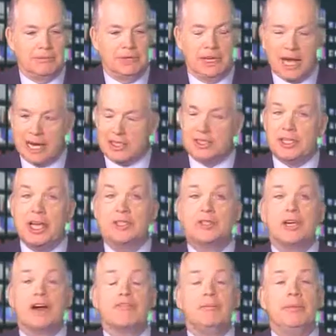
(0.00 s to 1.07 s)
the
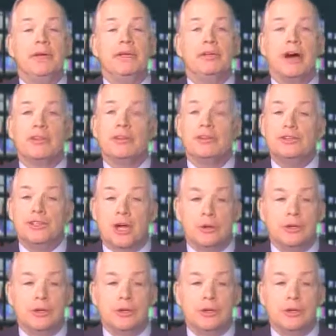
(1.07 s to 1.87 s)
United States government,